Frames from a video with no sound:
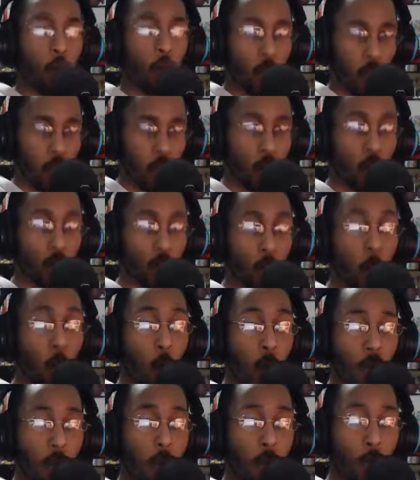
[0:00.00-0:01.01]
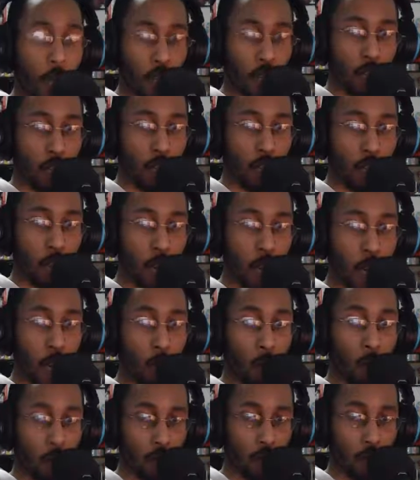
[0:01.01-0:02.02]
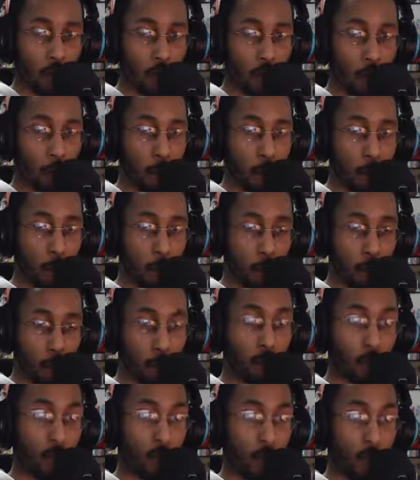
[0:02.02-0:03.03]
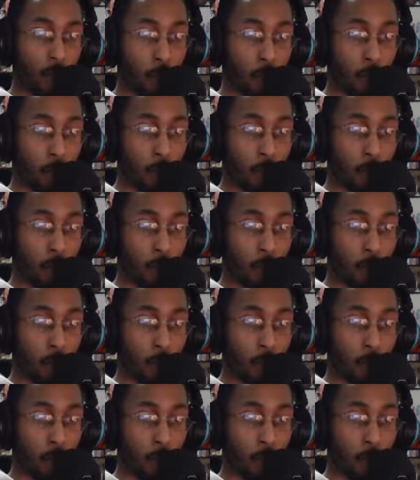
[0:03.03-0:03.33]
here's the one thing that I will give the people complaining.